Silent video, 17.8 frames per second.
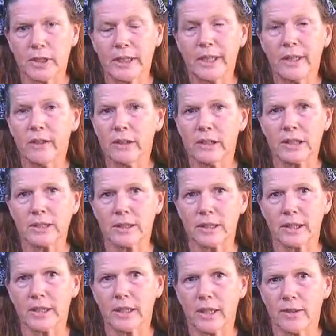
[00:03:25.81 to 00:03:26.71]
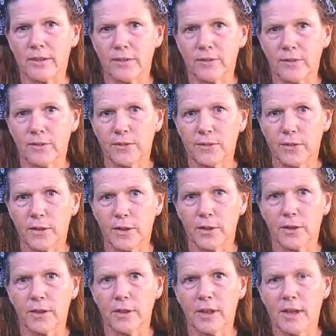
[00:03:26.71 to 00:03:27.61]
carelessly of
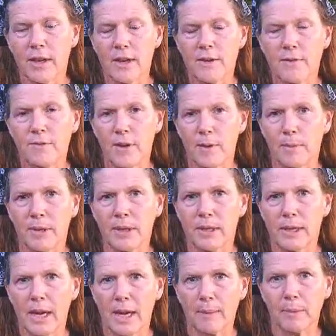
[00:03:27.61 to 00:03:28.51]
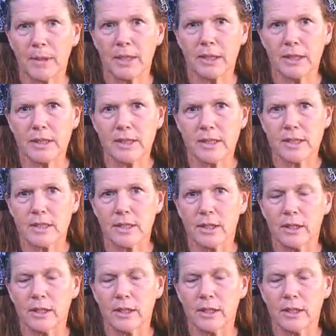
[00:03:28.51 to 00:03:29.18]
your feminine napkins.